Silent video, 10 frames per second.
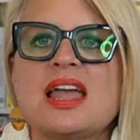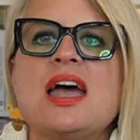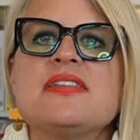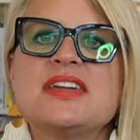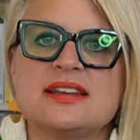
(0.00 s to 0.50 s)

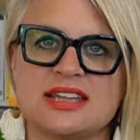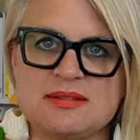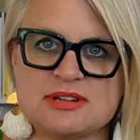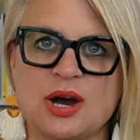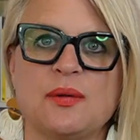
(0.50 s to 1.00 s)
and then
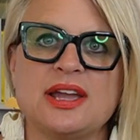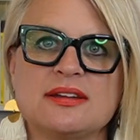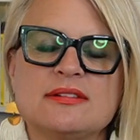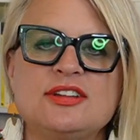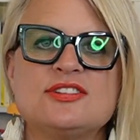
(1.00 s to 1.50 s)
keep
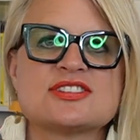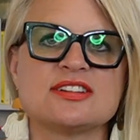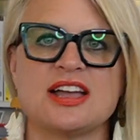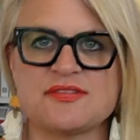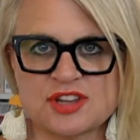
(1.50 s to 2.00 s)
going. You
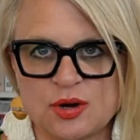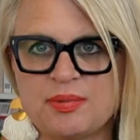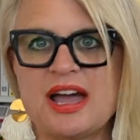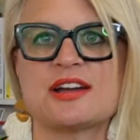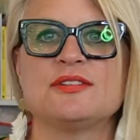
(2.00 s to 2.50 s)
still have to go
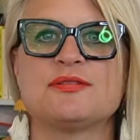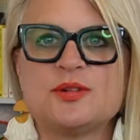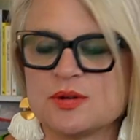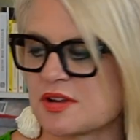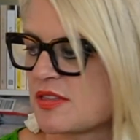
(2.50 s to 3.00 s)
back and
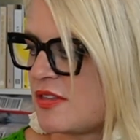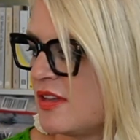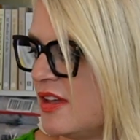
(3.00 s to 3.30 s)
forth